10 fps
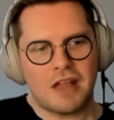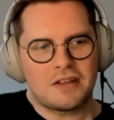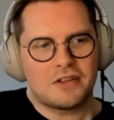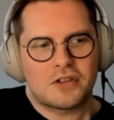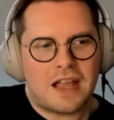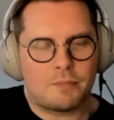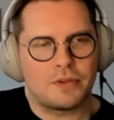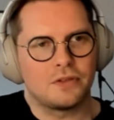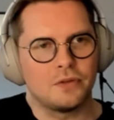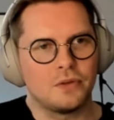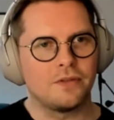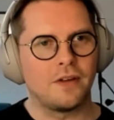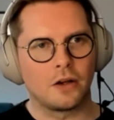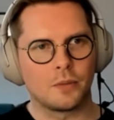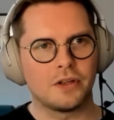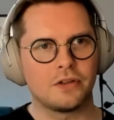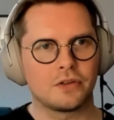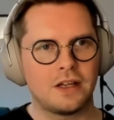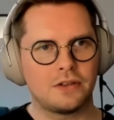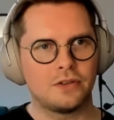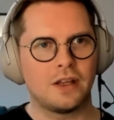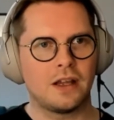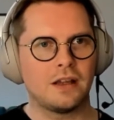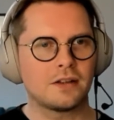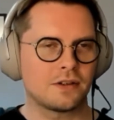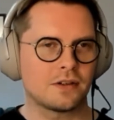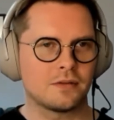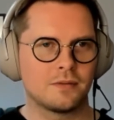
just happen to develop in your day-to-day as a